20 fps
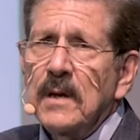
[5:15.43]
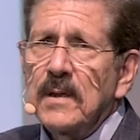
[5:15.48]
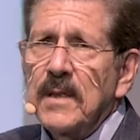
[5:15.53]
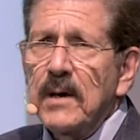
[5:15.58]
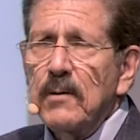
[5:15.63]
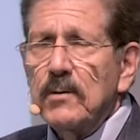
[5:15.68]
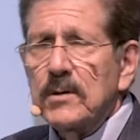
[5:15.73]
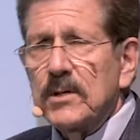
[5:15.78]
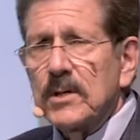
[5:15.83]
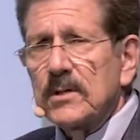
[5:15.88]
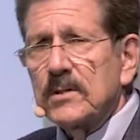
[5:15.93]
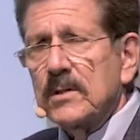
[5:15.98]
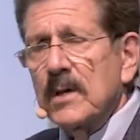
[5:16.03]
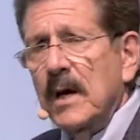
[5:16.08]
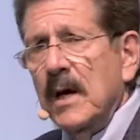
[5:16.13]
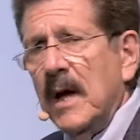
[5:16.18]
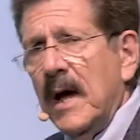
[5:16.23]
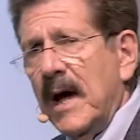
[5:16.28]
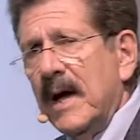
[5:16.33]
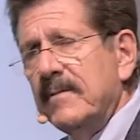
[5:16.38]
They were just
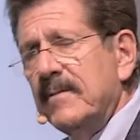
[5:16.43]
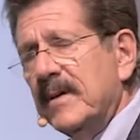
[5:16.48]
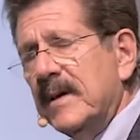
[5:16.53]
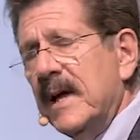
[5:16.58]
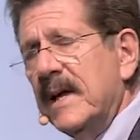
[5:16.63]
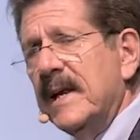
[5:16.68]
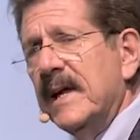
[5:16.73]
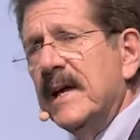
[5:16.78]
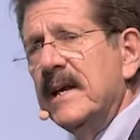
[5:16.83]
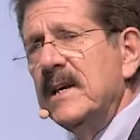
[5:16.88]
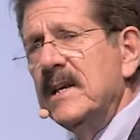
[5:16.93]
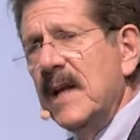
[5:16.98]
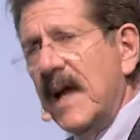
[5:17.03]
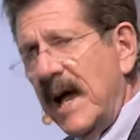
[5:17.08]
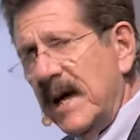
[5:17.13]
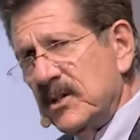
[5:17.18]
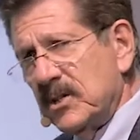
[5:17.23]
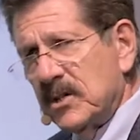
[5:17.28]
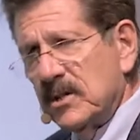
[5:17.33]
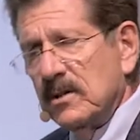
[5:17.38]
advocating a
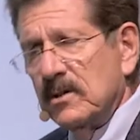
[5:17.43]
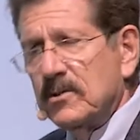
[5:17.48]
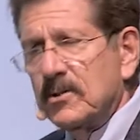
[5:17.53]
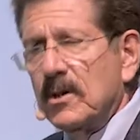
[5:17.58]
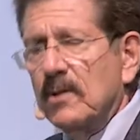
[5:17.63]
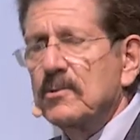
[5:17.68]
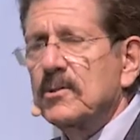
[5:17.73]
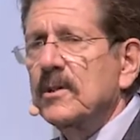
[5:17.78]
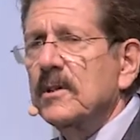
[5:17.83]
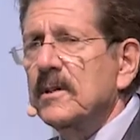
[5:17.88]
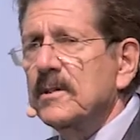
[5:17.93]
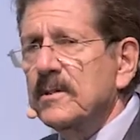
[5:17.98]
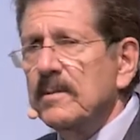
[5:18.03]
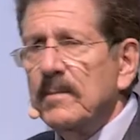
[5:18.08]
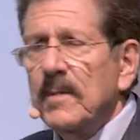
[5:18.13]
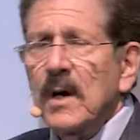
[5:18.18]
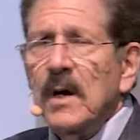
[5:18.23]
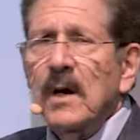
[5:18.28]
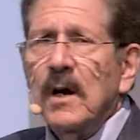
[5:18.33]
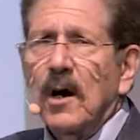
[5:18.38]
national
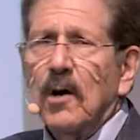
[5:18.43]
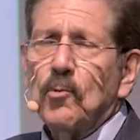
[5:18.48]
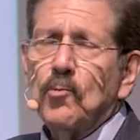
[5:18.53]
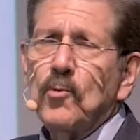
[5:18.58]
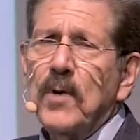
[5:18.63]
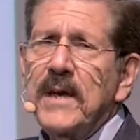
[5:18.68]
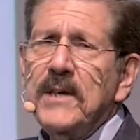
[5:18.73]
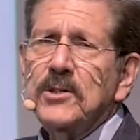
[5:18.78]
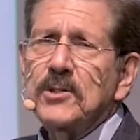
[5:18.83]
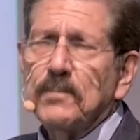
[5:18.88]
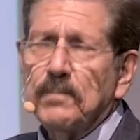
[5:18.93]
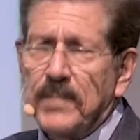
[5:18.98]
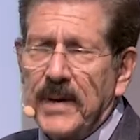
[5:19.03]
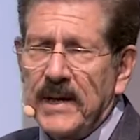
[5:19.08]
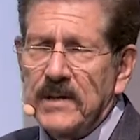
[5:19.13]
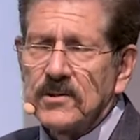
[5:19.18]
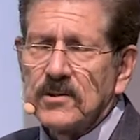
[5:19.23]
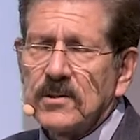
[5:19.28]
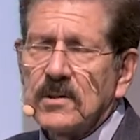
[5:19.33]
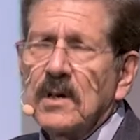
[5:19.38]
socialism, a
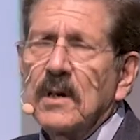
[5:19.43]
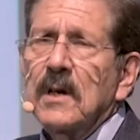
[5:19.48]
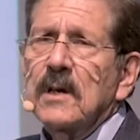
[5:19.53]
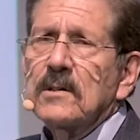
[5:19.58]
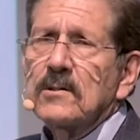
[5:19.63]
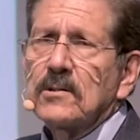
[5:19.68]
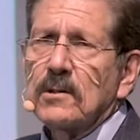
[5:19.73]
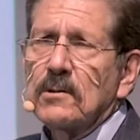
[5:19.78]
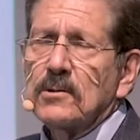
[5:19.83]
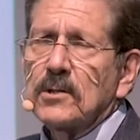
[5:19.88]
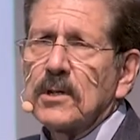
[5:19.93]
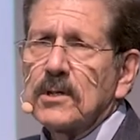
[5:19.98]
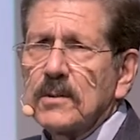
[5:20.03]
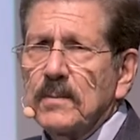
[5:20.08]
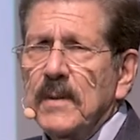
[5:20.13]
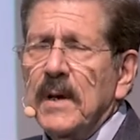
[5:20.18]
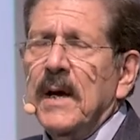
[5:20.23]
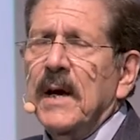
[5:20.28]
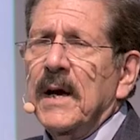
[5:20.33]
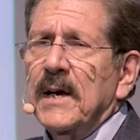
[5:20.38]
race-based
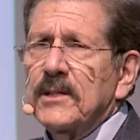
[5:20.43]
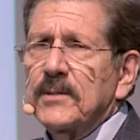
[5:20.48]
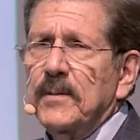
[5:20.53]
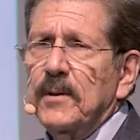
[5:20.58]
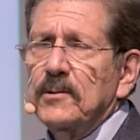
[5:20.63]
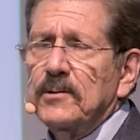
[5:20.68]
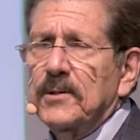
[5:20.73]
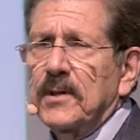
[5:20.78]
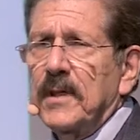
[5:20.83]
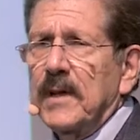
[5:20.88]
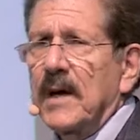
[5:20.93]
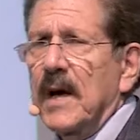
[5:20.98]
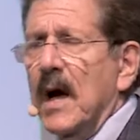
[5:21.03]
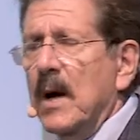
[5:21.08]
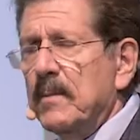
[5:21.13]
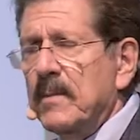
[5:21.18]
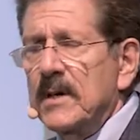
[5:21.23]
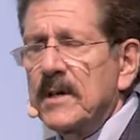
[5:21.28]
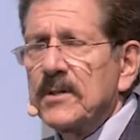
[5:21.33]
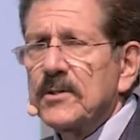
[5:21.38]
socialism, as opposed to the
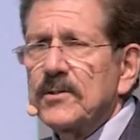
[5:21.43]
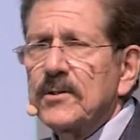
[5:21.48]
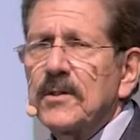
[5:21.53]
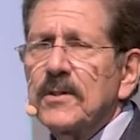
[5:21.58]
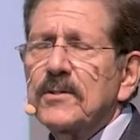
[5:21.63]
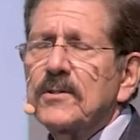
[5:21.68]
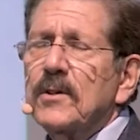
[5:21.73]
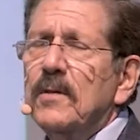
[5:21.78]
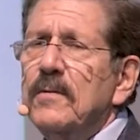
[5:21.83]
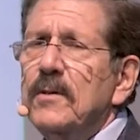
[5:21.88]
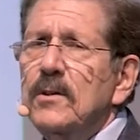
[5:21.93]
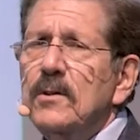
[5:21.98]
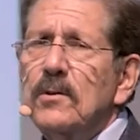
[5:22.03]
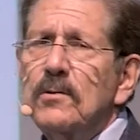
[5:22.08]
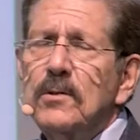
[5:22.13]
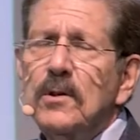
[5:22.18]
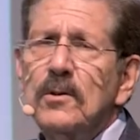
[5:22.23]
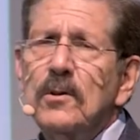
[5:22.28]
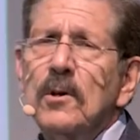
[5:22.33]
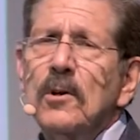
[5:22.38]
communists in the Soviet
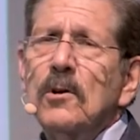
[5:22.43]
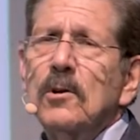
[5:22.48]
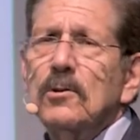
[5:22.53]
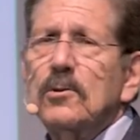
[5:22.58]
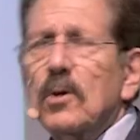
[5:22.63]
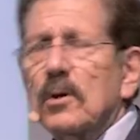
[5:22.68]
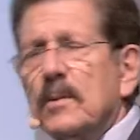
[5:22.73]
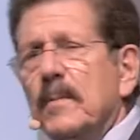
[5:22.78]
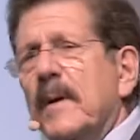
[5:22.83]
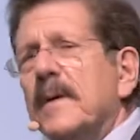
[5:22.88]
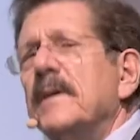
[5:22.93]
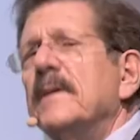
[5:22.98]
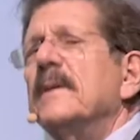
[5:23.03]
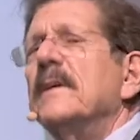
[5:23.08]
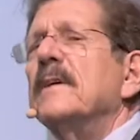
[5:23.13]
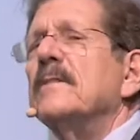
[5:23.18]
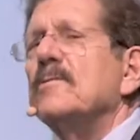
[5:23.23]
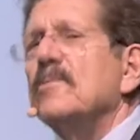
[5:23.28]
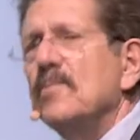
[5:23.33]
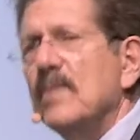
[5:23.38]
Union who talked about an
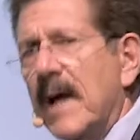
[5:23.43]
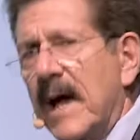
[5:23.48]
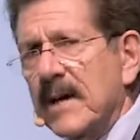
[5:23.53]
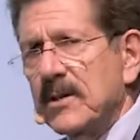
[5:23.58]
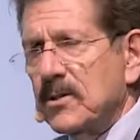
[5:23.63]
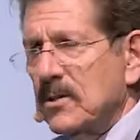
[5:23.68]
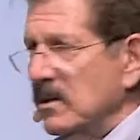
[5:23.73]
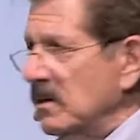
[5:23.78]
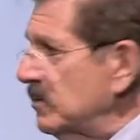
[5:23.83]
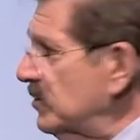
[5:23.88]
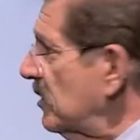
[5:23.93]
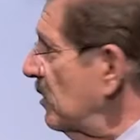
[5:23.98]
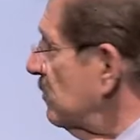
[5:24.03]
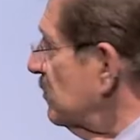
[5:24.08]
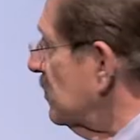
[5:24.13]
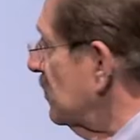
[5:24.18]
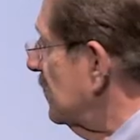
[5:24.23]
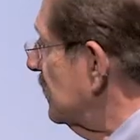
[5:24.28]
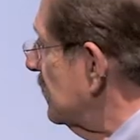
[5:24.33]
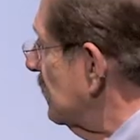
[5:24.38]
international
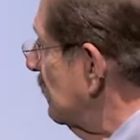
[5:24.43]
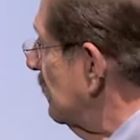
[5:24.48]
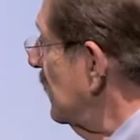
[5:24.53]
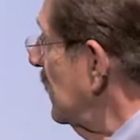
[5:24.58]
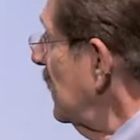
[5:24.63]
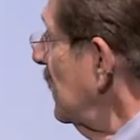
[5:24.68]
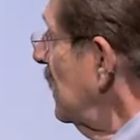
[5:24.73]
socialism.